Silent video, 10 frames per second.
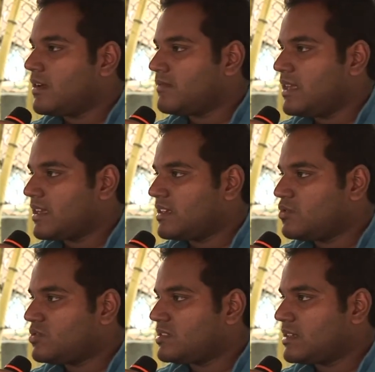we
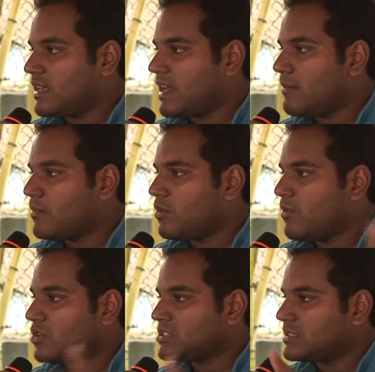accuse, in Colombo,
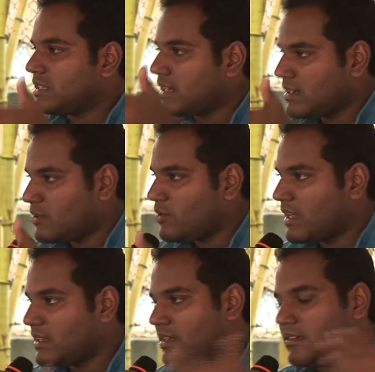Washington and New
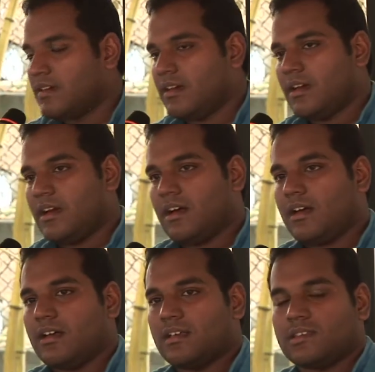Delhi.
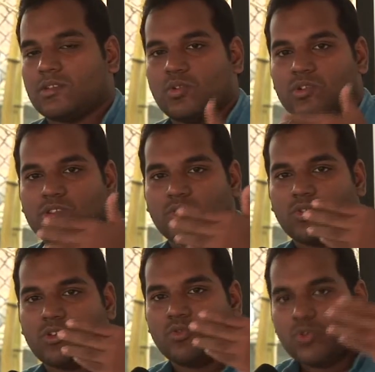So
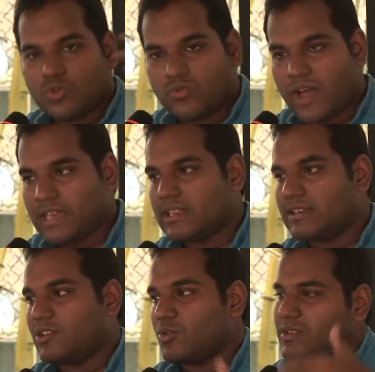you find
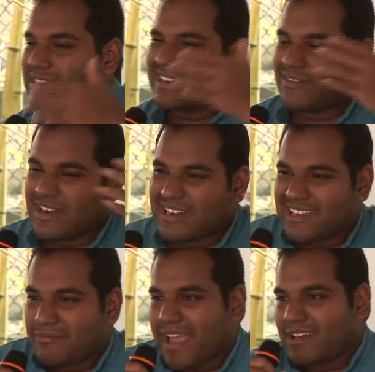that, it's a
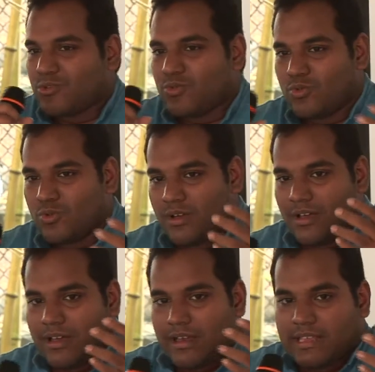reverting back to
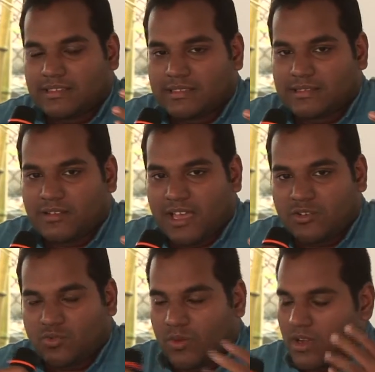let's try
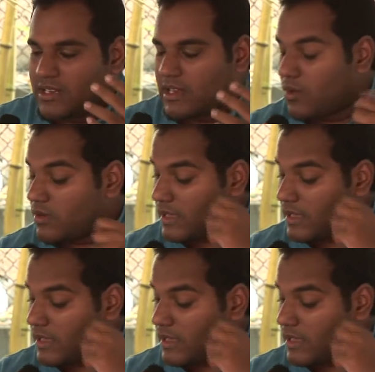to work it out.